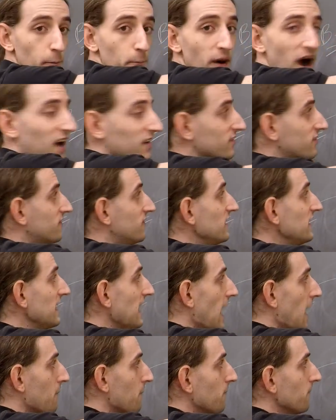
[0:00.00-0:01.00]
box
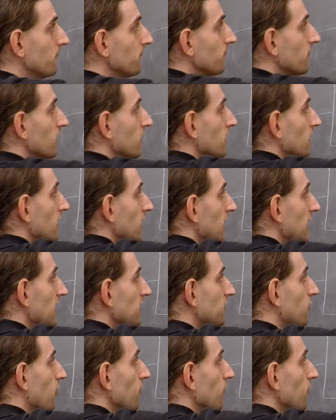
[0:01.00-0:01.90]
dm, it's